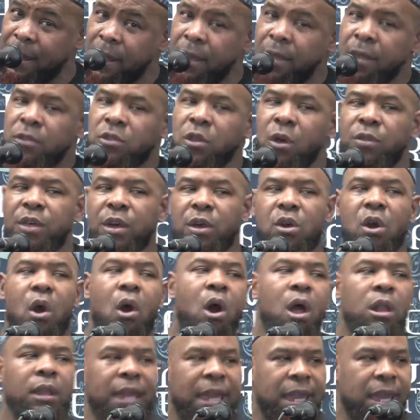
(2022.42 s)
So the
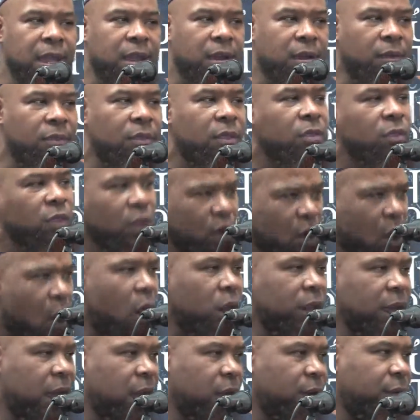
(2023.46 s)
call here, the call
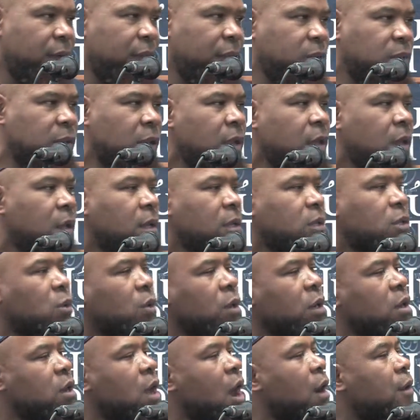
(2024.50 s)
here is to
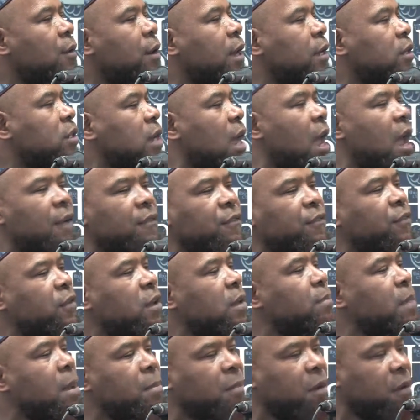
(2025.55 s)
encourage every
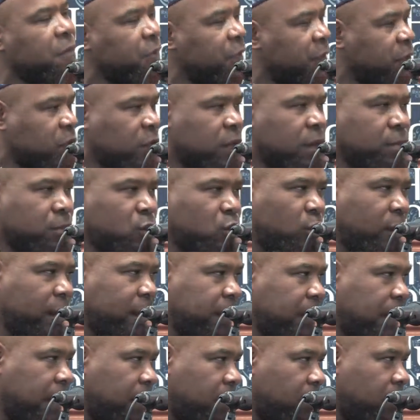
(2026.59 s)
member of this
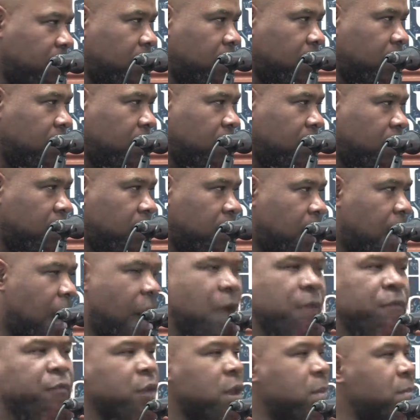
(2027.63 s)
community.
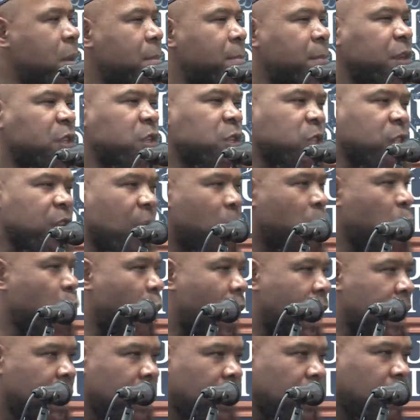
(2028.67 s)
Every member,
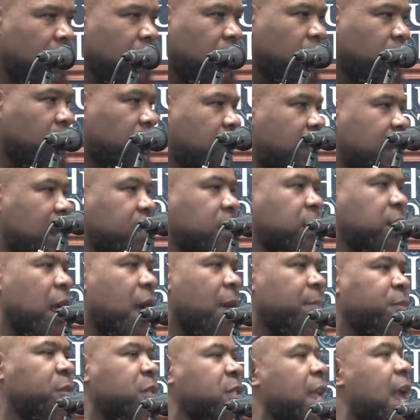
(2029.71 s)
someone sits
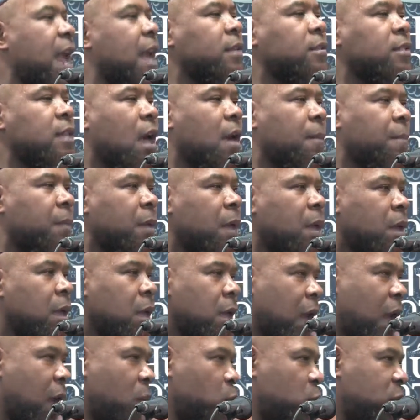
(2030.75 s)
up, stands up,
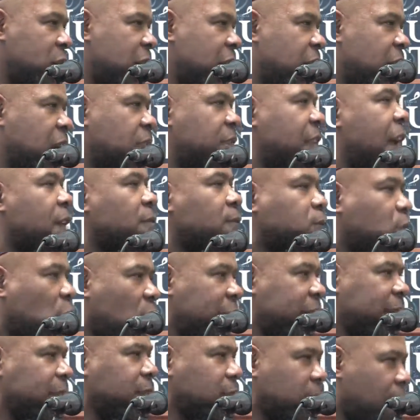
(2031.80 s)
and we hear that
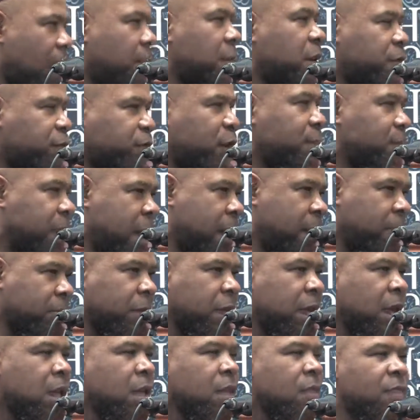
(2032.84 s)
voice coming from him.
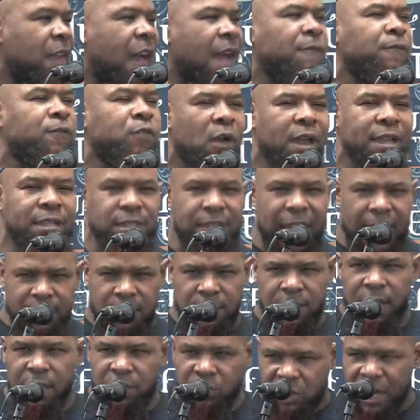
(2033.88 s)
That voice that
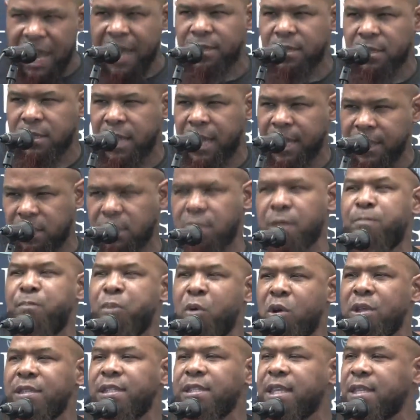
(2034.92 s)
suggests he
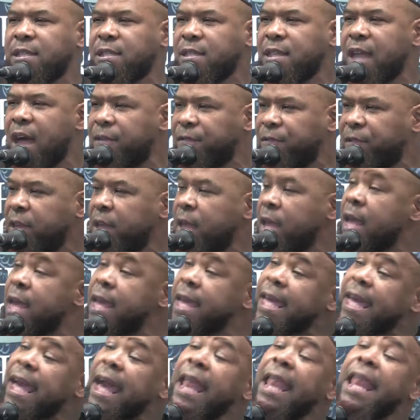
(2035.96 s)
supports this stuff
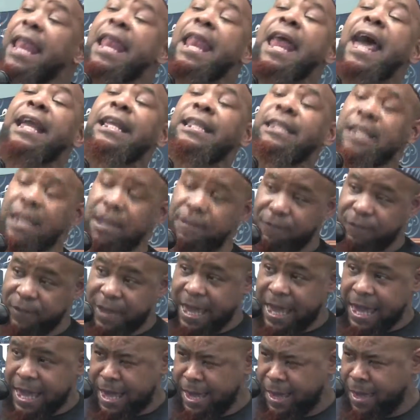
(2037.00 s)

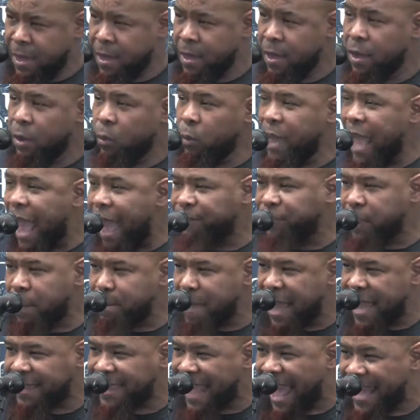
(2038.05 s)
collectively we have to
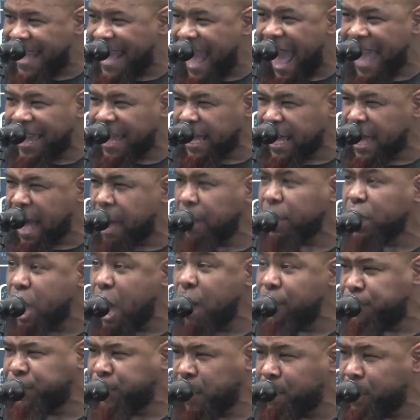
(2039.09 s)
make that guy
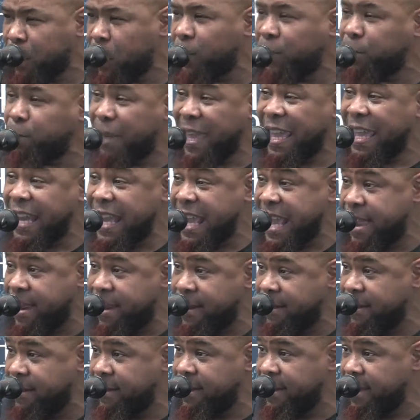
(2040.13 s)
uncomfortable with being here.
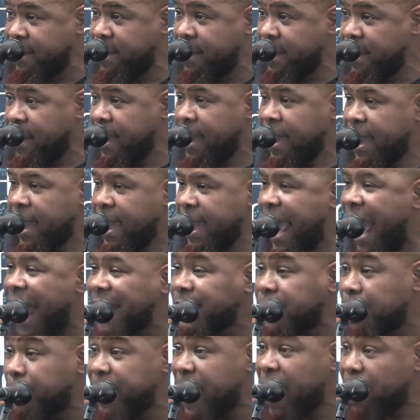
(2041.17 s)
He has
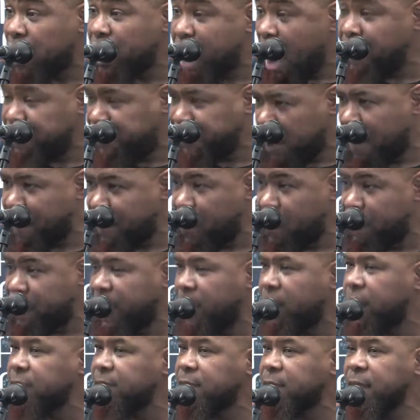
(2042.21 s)
to be uncomfortable
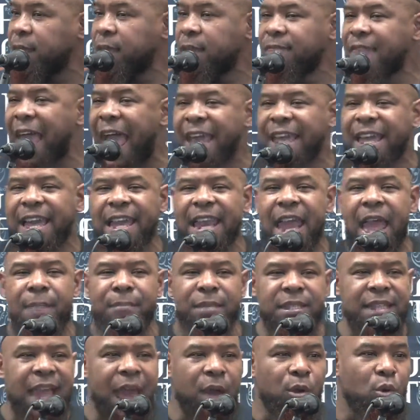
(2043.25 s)
because that kalam
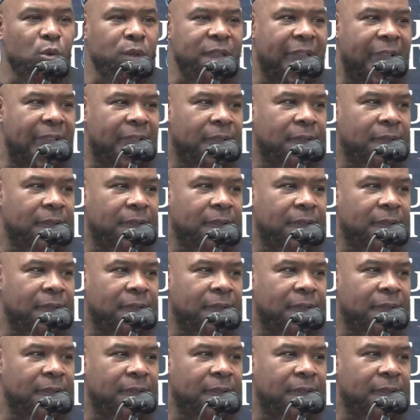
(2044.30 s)
is not okay.